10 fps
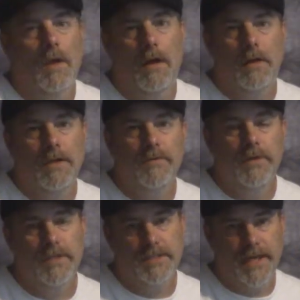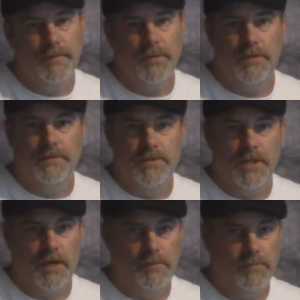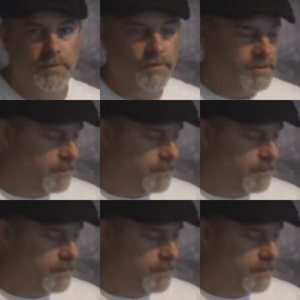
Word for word: I'll give you an example of the Java Blues.